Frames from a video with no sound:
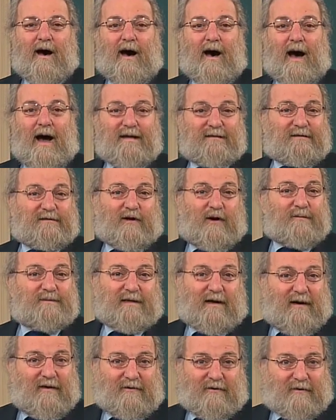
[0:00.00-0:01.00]
Isotopes
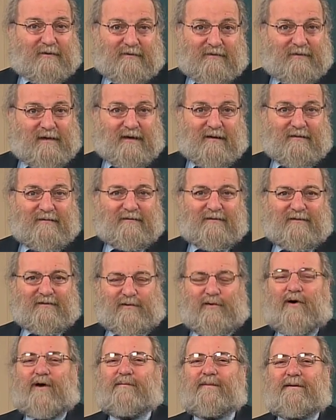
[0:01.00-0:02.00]
other than
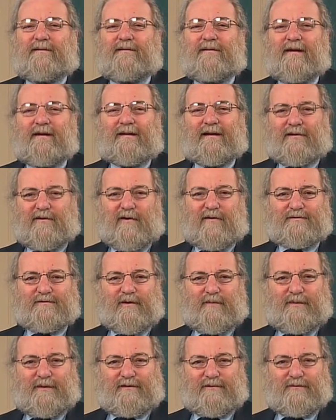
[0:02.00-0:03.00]
carbon can
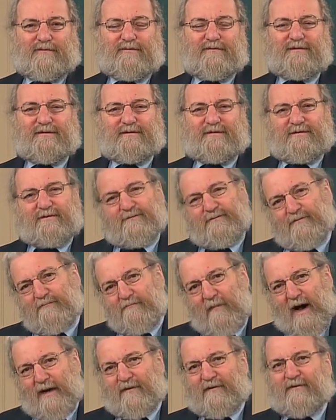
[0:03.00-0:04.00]
also be used to
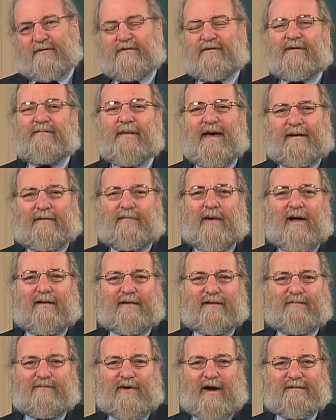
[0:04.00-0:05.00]
monitor the
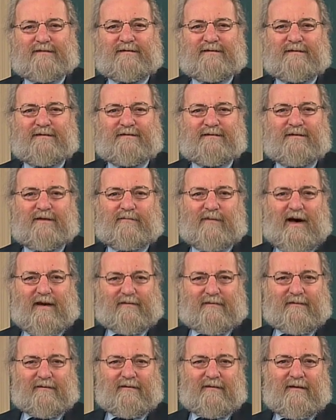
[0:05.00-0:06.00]
metabolic processes in the
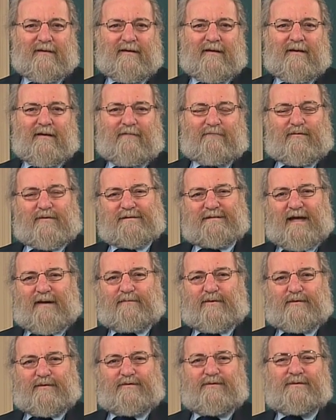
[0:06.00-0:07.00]
body. For
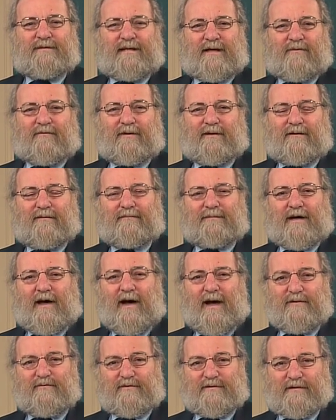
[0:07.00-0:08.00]
example, the deuterium to
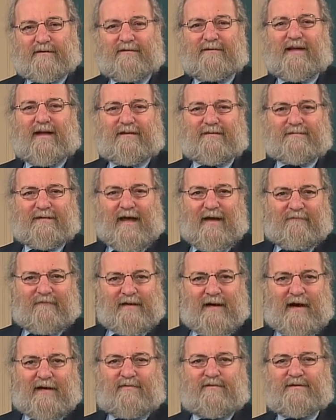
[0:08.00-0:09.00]
hydrogen, that is heavy
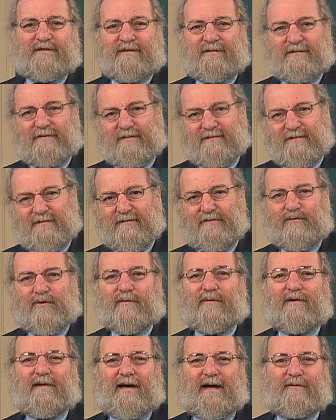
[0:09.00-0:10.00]
hydrogen to
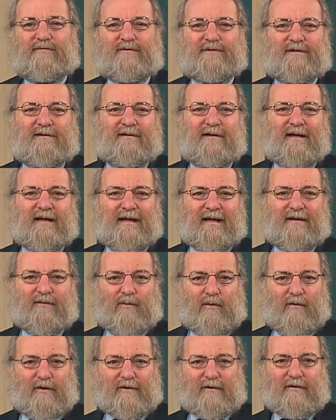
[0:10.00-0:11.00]
normal hydrogen in
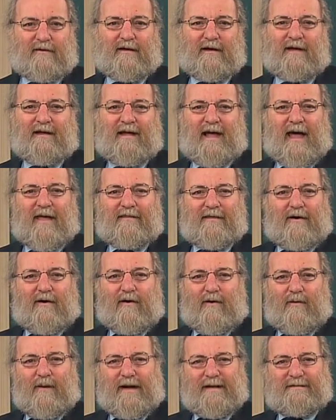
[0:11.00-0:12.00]
water, and the
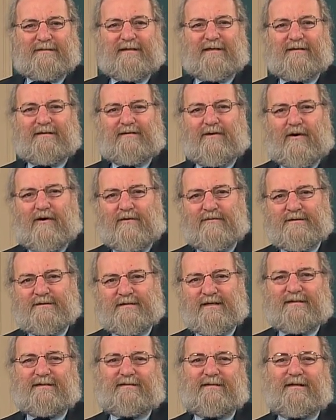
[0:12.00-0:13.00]
O18 to
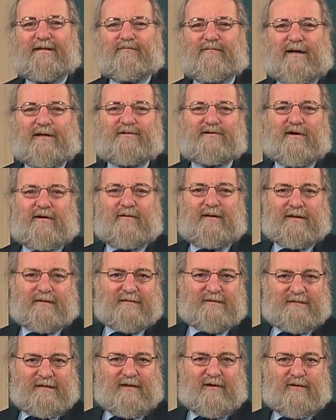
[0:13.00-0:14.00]
O16 ratio in
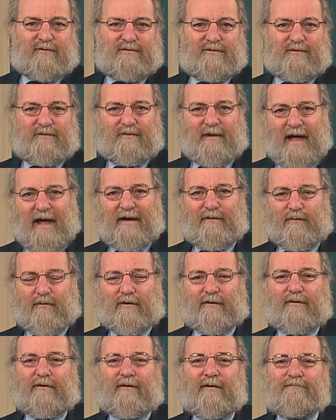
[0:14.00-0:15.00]
CO2 and
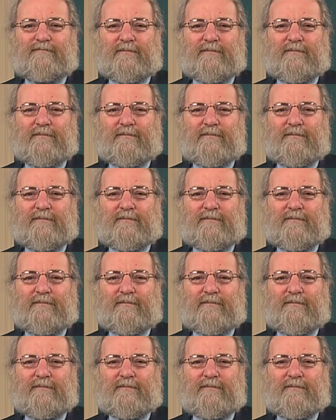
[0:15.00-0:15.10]
water